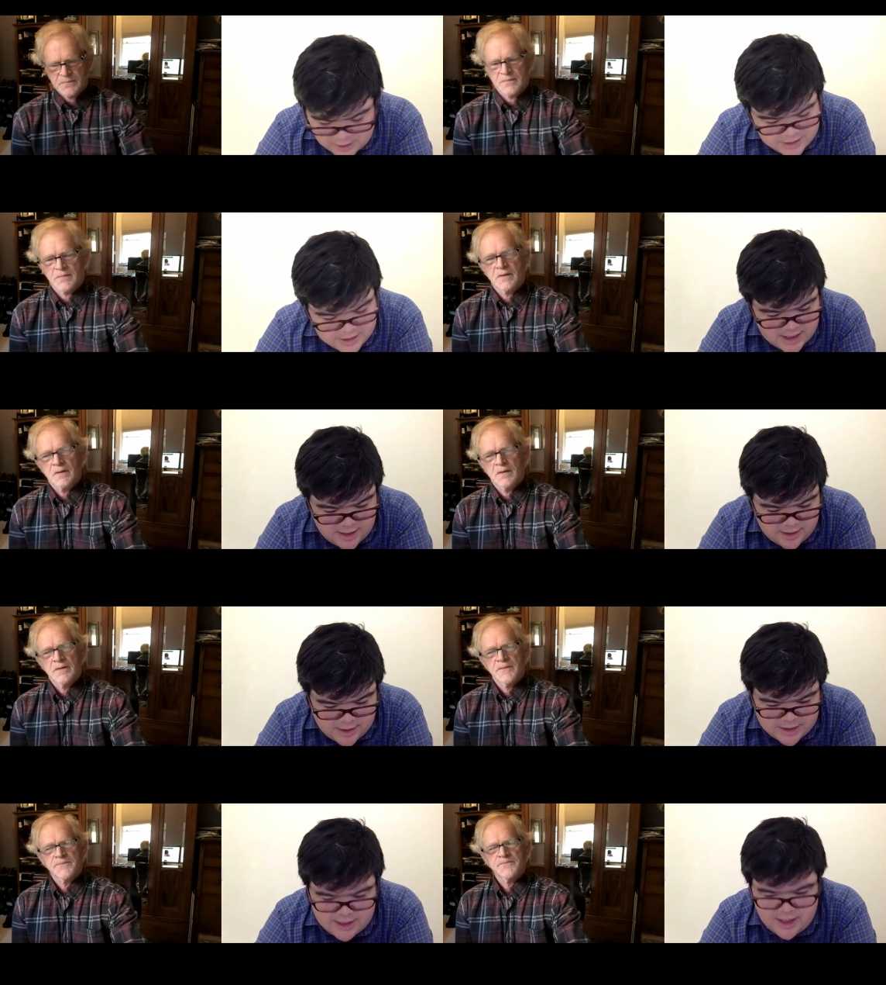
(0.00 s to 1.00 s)
Speaker 1: Good to hear.
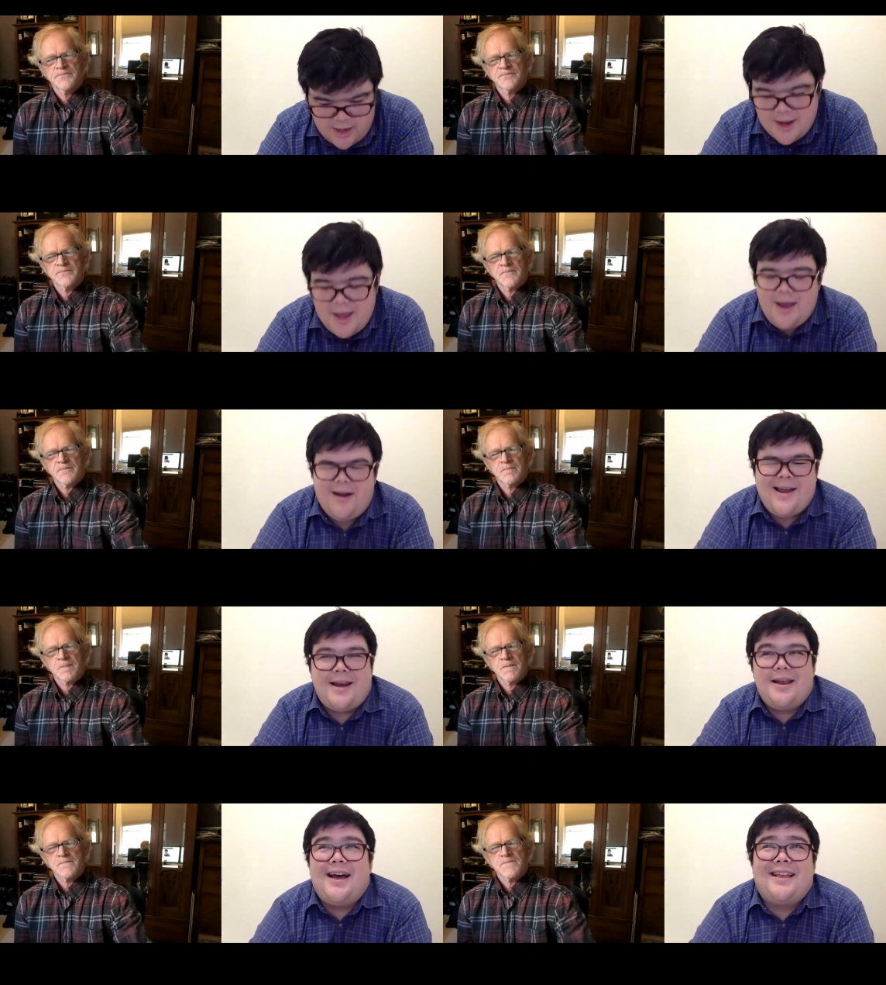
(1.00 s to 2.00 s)
Good to hear. All
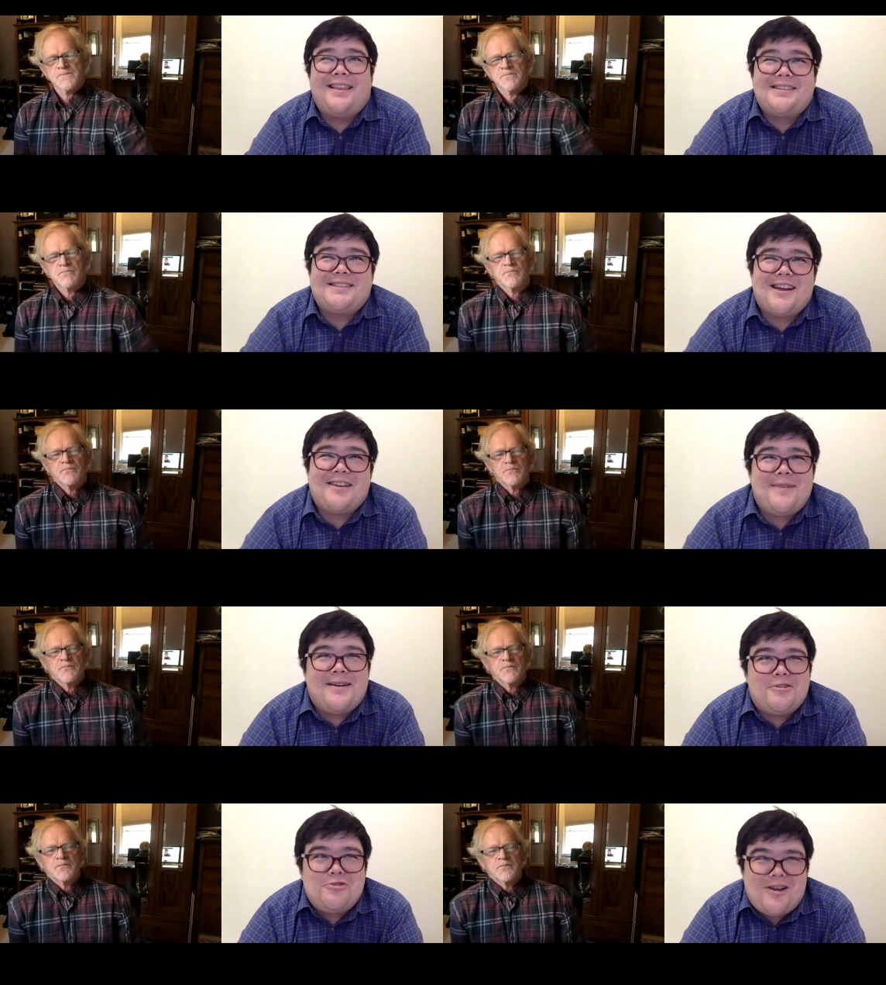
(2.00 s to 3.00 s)
right, uh, let's talk
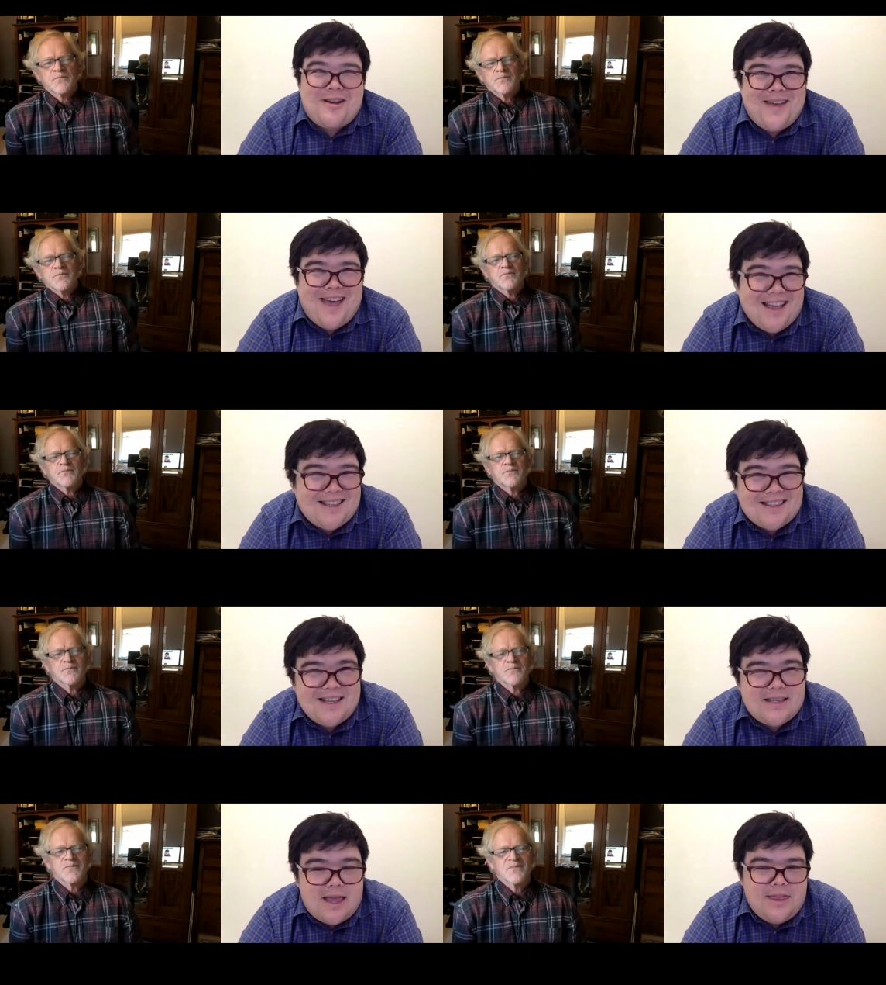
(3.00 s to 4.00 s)
about drawbacks
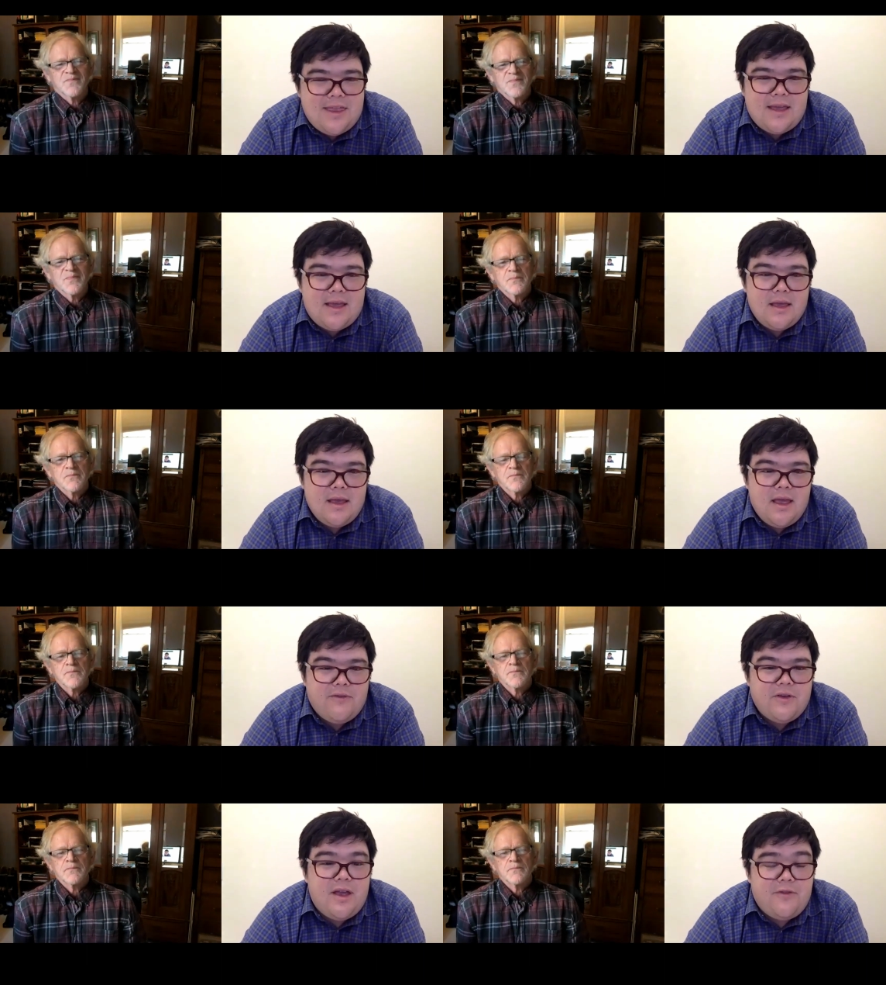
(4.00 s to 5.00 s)
because I think
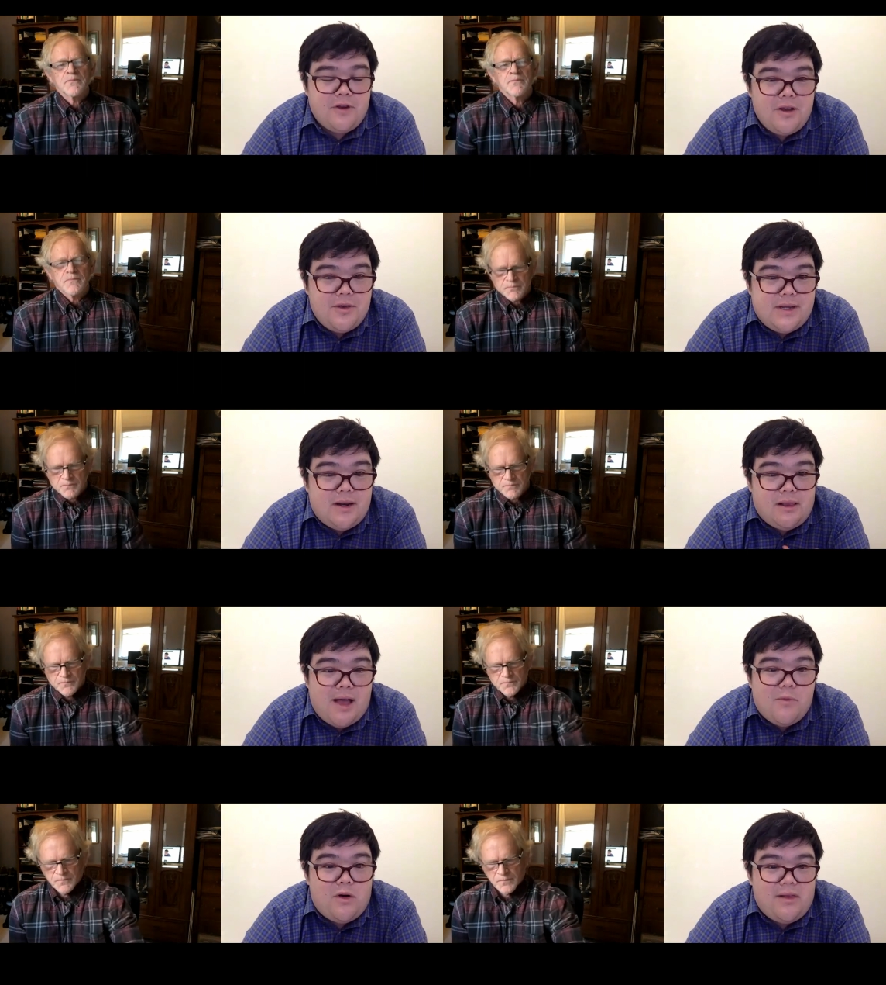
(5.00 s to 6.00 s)
if you if you're using a
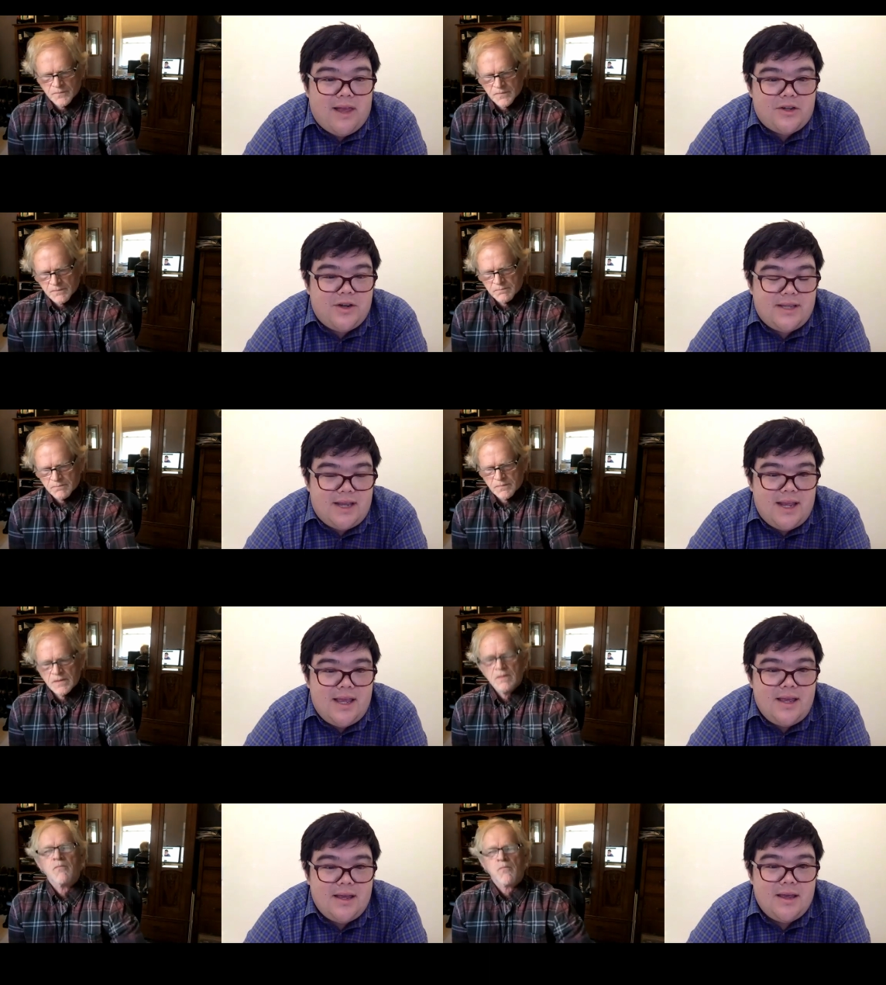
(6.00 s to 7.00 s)
lot more
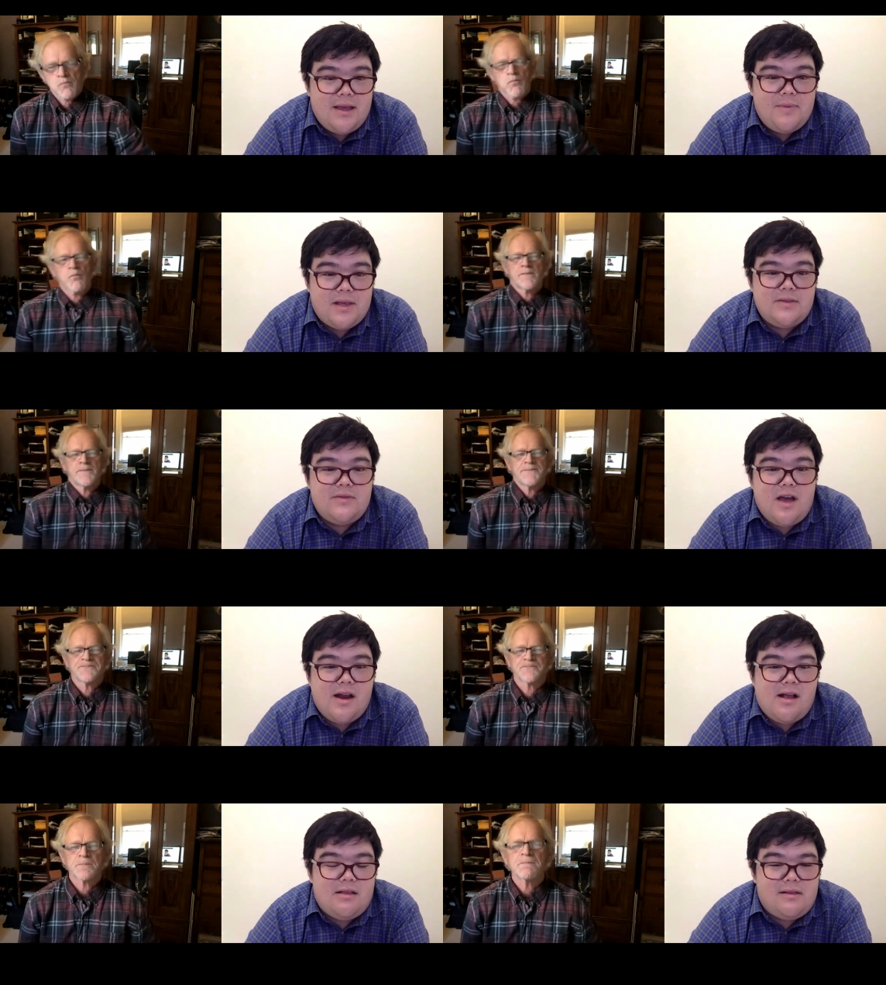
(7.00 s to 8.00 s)
electricity because you've
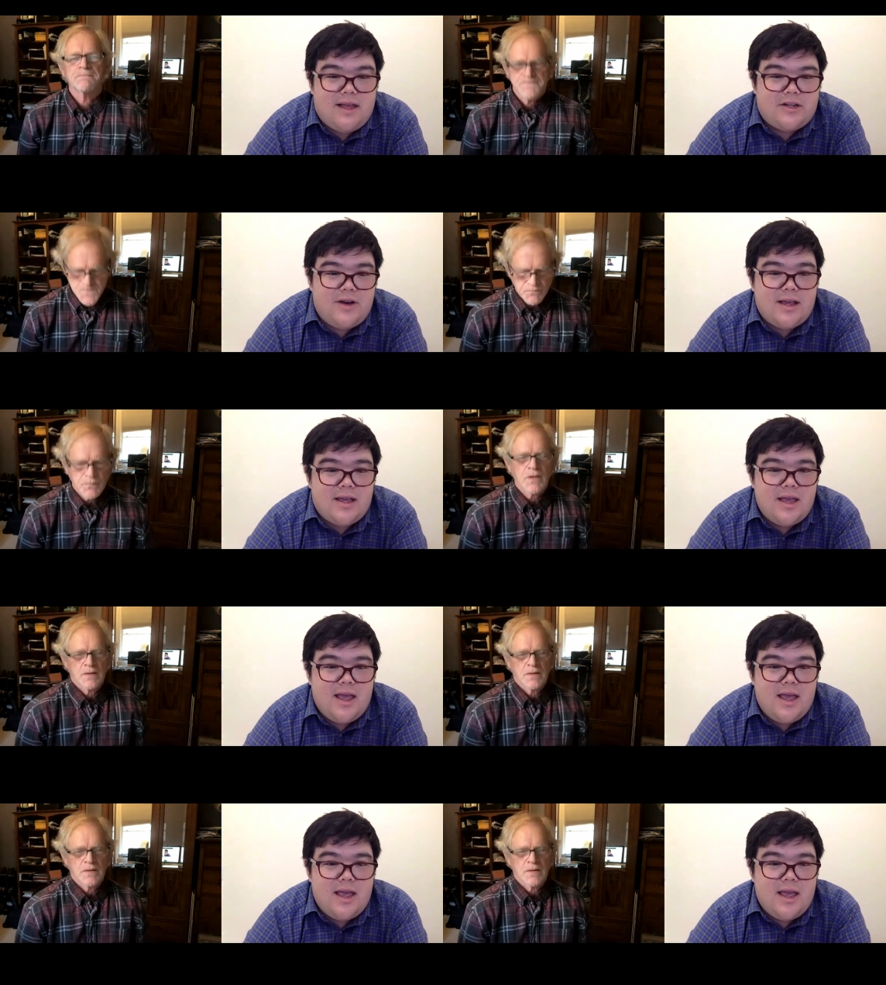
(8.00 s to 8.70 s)
gone all electric